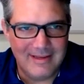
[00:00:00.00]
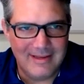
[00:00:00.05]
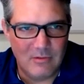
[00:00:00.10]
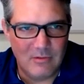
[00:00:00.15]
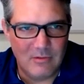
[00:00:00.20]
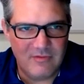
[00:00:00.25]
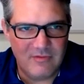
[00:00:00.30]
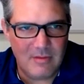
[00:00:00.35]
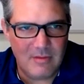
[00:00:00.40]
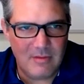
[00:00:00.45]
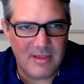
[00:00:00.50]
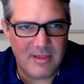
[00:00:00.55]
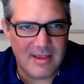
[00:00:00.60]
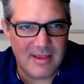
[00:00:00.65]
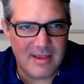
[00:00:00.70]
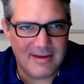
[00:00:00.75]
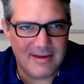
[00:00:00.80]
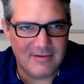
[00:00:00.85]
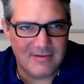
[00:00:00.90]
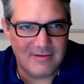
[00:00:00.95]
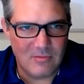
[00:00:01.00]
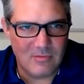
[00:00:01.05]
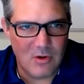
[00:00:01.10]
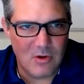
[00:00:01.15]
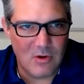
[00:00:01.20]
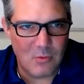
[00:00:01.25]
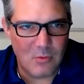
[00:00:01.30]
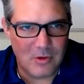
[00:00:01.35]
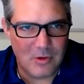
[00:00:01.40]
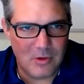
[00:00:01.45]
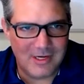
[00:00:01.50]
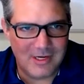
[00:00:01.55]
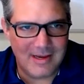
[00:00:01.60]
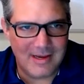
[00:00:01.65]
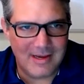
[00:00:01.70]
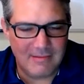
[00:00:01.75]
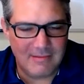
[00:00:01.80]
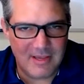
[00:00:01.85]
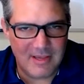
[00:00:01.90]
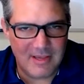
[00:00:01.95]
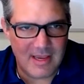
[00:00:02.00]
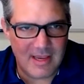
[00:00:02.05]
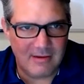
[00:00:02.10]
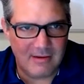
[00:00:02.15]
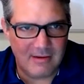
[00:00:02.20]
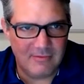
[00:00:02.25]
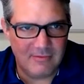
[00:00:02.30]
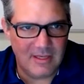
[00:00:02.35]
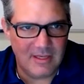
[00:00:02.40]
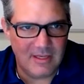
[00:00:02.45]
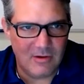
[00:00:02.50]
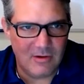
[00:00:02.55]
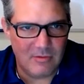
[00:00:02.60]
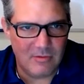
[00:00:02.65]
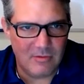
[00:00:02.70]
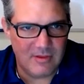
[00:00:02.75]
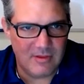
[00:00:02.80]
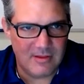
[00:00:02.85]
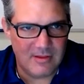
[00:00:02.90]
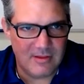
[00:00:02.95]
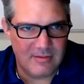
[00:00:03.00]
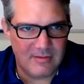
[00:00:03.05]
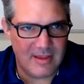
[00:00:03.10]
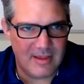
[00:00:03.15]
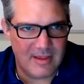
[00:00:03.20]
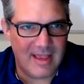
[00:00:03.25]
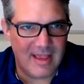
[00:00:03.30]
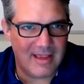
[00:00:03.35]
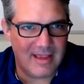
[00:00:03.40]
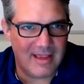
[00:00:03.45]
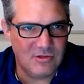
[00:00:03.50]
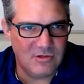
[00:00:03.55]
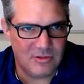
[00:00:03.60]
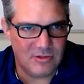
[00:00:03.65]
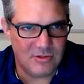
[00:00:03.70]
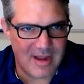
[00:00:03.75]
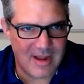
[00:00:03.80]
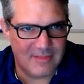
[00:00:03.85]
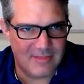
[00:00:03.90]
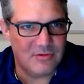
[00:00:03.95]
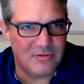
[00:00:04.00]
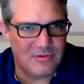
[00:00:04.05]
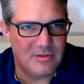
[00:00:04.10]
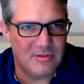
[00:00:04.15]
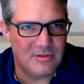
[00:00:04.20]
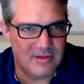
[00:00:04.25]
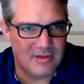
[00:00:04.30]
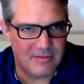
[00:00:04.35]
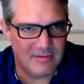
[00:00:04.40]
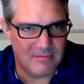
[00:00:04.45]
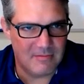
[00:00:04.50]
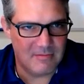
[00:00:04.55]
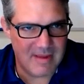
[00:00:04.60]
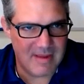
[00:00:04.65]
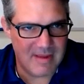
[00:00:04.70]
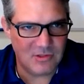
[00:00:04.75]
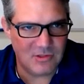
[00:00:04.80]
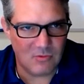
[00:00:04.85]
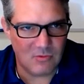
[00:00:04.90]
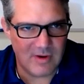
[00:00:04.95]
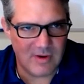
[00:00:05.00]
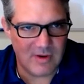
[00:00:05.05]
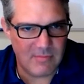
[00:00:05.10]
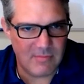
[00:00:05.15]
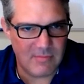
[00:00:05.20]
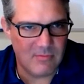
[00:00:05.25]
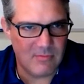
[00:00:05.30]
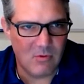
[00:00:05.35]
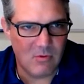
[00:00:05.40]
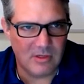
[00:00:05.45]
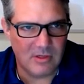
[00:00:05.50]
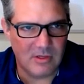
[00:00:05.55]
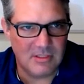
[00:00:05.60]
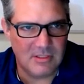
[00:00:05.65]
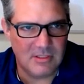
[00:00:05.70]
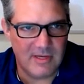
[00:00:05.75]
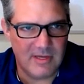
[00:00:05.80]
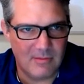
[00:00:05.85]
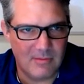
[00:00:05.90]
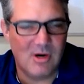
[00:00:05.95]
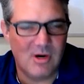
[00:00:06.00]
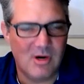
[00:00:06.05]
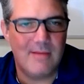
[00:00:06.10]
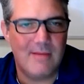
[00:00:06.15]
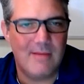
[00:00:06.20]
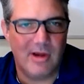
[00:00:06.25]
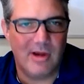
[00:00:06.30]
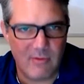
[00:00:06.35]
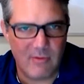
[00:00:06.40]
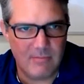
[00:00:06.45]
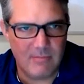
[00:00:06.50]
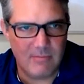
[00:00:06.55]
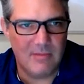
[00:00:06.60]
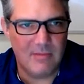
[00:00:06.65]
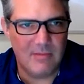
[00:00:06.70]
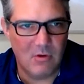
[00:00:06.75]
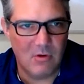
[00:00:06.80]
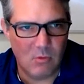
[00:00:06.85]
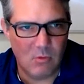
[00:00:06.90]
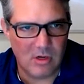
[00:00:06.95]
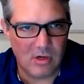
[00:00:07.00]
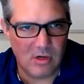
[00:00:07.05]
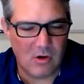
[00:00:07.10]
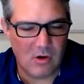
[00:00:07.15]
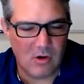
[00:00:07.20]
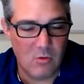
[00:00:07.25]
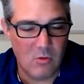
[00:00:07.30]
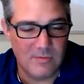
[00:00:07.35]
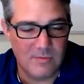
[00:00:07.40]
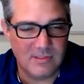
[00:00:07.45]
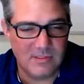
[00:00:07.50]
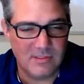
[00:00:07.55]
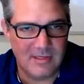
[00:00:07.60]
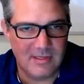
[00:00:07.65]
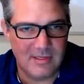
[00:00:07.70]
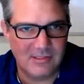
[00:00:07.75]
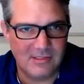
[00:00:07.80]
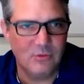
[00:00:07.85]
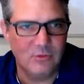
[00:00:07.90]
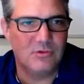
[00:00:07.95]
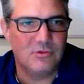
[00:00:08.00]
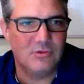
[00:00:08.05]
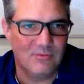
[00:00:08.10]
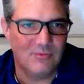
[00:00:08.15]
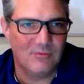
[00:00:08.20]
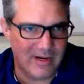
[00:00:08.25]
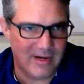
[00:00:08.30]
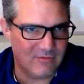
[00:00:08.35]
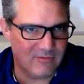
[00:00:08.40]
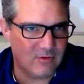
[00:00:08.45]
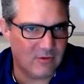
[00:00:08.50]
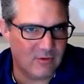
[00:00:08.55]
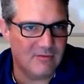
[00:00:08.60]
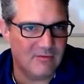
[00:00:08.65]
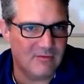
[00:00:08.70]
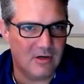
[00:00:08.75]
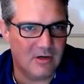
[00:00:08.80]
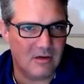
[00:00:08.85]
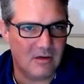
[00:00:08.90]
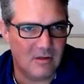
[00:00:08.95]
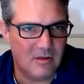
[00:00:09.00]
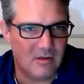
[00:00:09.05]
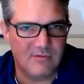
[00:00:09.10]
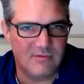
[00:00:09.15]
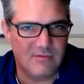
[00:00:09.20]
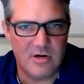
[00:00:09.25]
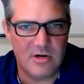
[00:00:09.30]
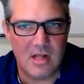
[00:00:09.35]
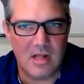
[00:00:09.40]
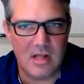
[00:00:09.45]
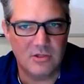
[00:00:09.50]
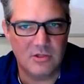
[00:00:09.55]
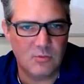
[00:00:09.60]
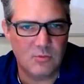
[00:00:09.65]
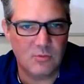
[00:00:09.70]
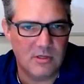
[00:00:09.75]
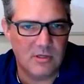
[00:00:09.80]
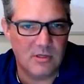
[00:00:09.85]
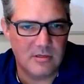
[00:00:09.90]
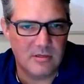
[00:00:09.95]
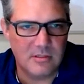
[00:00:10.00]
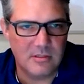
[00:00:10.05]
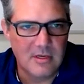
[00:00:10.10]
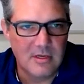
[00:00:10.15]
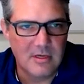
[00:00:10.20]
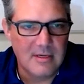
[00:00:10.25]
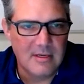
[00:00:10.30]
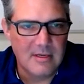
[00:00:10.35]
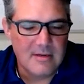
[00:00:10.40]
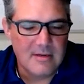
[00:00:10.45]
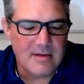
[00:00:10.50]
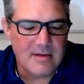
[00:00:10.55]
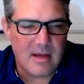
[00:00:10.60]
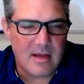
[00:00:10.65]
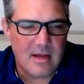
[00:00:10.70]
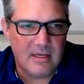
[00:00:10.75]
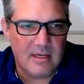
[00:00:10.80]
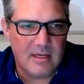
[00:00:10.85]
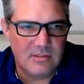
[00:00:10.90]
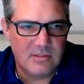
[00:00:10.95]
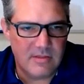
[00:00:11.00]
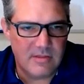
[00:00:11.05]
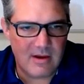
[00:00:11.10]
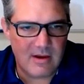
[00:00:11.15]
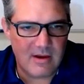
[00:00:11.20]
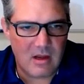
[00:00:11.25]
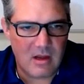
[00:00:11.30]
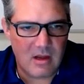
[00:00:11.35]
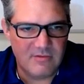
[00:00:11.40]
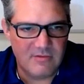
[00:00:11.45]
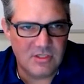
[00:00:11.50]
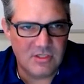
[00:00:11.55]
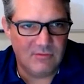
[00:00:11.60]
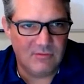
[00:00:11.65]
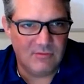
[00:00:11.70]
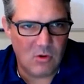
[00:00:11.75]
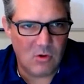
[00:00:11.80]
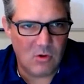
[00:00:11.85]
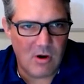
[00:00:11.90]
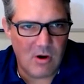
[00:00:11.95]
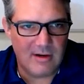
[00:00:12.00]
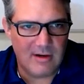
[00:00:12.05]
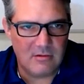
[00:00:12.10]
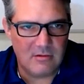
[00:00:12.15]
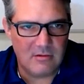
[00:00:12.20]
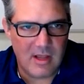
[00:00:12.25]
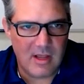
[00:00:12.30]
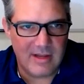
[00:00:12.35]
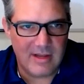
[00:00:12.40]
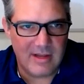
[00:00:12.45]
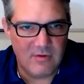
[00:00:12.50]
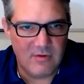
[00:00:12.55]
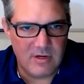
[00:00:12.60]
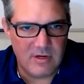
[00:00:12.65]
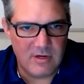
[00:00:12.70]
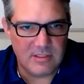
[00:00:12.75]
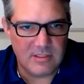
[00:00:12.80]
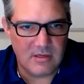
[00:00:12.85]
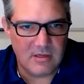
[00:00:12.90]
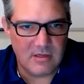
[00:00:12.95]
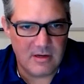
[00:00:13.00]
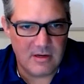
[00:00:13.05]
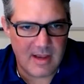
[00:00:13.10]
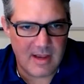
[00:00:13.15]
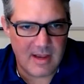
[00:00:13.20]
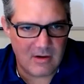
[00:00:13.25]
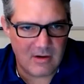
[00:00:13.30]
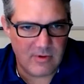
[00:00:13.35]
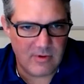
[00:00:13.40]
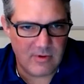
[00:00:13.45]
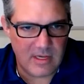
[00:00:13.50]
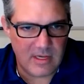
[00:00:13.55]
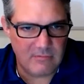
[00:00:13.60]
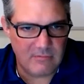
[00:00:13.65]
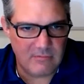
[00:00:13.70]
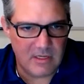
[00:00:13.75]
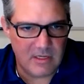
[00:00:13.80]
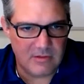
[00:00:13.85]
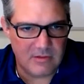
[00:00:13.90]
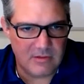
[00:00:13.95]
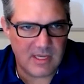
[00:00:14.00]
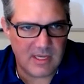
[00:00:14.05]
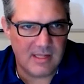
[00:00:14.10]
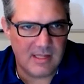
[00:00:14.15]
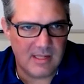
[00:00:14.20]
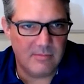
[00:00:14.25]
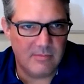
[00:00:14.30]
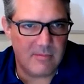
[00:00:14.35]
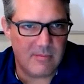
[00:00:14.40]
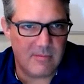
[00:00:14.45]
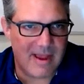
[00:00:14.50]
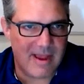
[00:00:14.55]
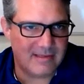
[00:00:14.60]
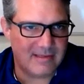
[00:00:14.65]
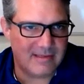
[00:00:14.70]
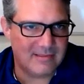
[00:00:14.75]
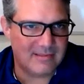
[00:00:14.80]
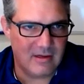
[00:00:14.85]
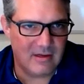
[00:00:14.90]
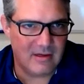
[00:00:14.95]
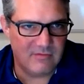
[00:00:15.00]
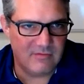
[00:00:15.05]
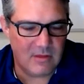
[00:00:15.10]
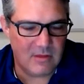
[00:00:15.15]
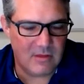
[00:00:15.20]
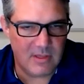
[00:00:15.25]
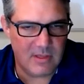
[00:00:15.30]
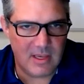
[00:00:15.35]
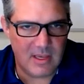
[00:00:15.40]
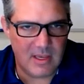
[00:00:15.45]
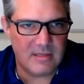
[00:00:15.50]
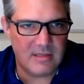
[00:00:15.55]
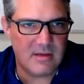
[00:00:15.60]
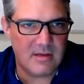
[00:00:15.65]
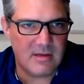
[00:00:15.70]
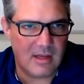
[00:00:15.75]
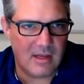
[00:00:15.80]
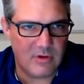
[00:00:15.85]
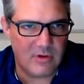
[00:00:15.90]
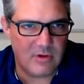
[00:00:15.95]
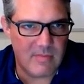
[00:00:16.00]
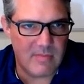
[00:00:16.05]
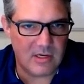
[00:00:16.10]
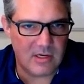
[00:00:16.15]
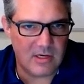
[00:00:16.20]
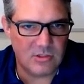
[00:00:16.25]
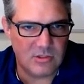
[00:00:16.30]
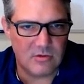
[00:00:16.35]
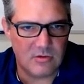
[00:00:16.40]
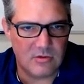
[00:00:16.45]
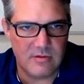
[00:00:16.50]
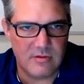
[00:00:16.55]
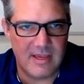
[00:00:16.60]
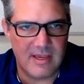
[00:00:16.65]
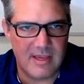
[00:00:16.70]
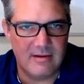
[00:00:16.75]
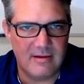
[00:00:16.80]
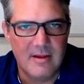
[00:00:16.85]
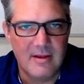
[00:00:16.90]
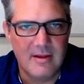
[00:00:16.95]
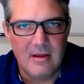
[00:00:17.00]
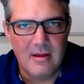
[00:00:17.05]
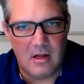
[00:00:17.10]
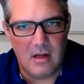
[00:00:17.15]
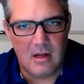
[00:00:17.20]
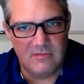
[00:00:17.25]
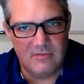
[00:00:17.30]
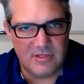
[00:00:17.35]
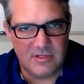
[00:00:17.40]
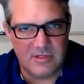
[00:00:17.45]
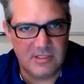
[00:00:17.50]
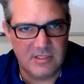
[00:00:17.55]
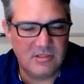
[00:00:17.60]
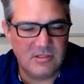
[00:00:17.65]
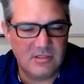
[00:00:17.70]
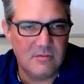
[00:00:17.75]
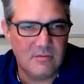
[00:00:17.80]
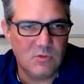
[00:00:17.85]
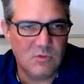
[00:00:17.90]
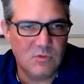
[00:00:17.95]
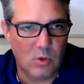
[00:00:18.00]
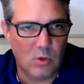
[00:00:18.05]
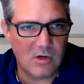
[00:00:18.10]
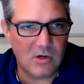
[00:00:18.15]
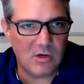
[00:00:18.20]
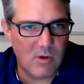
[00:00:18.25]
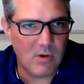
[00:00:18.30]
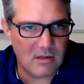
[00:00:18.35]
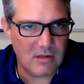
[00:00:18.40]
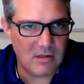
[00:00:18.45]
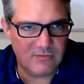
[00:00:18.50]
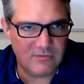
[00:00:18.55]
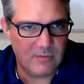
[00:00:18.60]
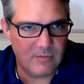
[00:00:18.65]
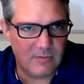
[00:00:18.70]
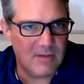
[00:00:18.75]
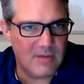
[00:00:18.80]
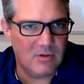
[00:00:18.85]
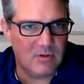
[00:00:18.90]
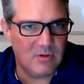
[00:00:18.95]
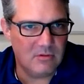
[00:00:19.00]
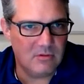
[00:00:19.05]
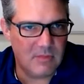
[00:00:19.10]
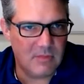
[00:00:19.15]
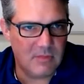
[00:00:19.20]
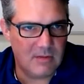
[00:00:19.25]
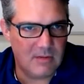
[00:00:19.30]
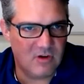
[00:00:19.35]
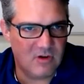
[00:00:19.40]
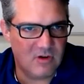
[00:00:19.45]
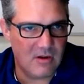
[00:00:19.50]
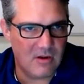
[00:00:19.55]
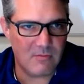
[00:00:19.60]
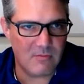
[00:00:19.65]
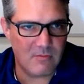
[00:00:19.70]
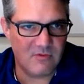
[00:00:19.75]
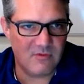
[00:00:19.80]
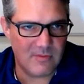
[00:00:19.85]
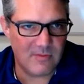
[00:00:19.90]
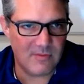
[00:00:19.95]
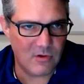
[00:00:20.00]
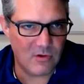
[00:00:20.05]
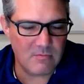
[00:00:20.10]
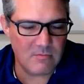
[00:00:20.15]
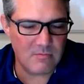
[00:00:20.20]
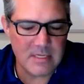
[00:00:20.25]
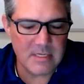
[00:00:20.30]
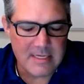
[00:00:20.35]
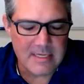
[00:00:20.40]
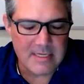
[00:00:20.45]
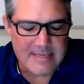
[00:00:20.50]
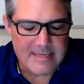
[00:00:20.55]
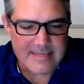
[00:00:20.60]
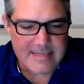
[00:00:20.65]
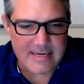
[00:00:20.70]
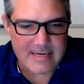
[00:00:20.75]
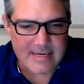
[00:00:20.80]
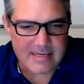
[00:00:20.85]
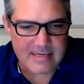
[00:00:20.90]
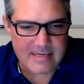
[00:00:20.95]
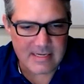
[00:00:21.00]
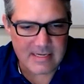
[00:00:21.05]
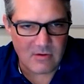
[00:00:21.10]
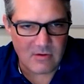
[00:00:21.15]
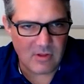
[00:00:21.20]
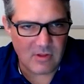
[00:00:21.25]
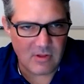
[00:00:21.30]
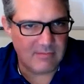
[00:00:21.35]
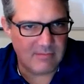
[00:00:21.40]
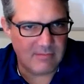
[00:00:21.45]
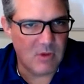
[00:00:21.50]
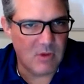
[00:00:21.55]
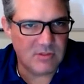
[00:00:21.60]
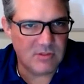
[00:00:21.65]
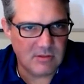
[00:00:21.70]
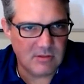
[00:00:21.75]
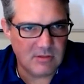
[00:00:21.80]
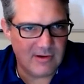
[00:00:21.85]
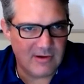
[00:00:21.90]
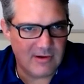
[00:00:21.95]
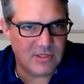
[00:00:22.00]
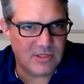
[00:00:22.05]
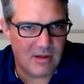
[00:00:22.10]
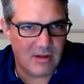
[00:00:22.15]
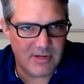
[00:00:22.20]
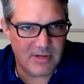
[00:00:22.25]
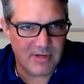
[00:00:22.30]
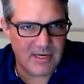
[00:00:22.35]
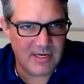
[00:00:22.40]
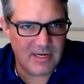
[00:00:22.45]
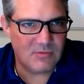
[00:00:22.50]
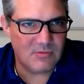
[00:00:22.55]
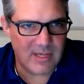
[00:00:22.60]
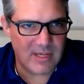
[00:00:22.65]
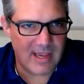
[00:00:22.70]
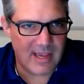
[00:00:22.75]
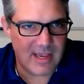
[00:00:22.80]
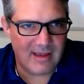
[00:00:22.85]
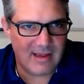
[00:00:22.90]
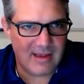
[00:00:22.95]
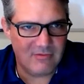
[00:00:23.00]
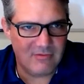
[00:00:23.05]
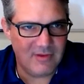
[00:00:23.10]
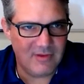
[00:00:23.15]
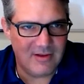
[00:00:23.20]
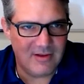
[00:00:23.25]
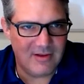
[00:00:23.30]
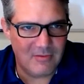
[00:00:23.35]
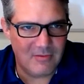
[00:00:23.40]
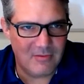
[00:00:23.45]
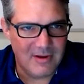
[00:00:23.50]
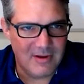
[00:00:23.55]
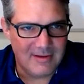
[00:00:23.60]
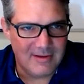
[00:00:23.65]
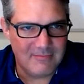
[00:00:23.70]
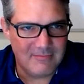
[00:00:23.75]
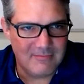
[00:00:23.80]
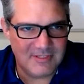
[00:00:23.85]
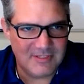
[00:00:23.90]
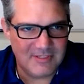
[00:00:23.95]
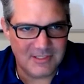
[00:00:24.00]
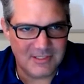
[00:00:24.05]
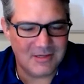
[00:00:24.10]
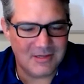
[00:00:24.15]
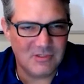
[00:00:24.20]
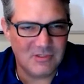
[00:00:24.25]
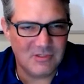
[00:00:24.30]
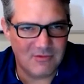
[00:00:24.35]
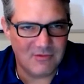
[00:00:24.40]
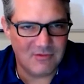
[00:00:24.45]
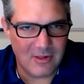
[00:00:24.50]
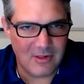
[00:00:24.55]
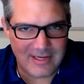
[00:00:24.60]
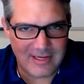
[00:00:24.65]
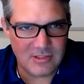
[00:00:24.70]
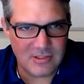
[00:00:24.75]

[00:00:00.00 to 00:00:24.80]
you know, V P N and remote working being, you know, the the edge or not the, the the major way people work to being the primary way people work, almost the exclusive way for all of our, a lot of our knowledge workers. Uh, and so that obviously required a lot of focus on how do we, you know, scale up capacity on V P N? How do we make sure that all of our systems work well for people um, from home? From home? Uh, you know, like most large companies, we have, you know, systems of all